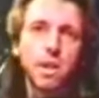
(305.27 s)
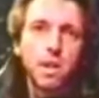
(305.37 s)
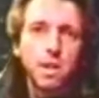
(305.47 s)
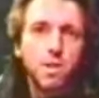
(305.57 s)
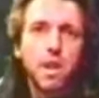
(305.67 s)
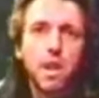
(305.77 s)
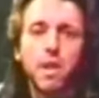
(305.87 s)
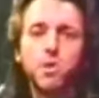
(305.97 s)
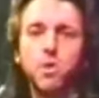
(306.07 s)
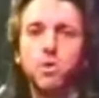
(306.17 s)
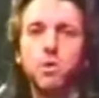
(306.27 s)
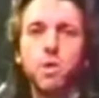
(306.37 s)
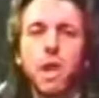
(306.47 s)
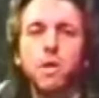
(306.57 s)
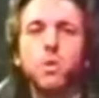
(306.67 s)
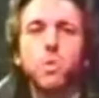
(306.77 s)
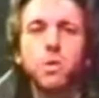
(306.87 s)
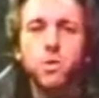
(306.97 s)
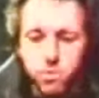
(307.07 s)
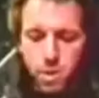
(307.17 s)
the edges, the outer
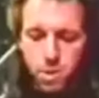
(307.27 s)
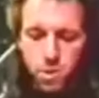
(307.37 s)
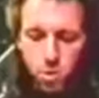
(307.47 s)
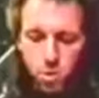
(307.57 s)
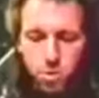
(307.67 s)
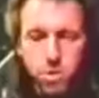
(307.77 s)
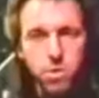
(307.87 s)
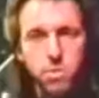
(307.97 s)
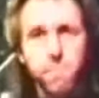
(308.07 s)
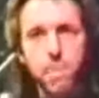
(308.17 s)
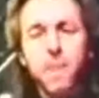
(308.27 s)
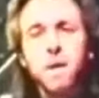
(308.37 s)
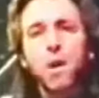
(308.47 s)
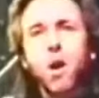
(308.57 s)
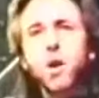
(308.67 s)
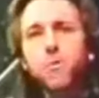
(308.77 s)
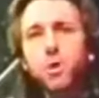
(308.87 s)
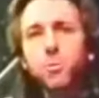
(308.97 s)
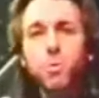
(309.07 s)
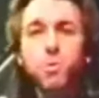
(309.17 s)
reaches of our solar system. All
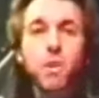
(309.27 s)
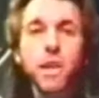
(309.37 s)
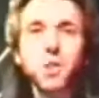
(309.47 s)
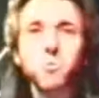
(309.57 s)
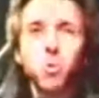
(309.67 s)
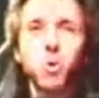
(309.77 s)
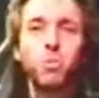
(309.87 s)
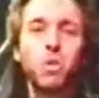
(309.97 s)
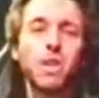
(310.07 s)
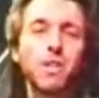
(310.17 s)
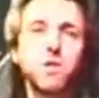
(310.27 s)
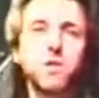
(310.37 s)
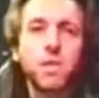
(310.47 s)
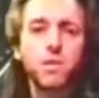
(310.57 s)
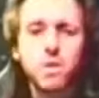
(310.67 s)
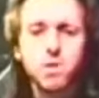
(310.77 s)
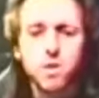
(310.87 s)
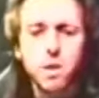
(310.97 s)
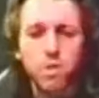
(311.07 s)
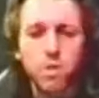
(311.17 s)
these probes, the Viking probes in
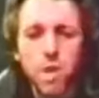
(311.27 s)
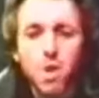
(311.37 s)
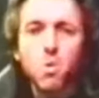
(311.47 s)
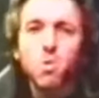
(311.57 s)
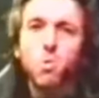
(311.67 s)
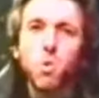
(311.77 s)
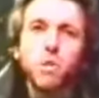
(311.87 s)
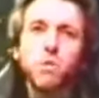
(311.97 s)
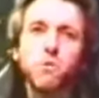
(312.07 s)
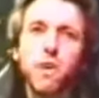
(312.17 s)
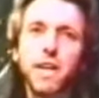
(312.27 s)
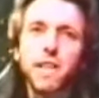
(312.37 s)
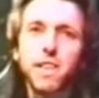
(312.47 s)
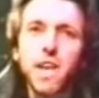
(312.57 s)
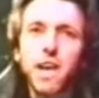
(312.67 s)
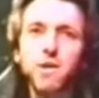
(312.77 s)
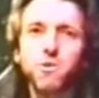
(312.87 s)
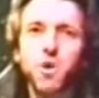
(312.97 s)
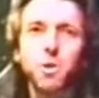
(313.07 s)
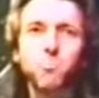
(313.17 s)
1976, went to find
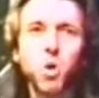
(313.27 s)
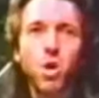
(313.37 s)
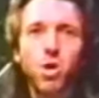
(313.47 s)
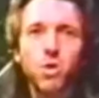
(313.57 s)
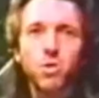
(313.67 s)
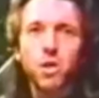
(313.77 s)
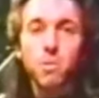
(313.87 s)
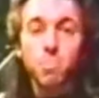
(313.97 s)
life on Mars,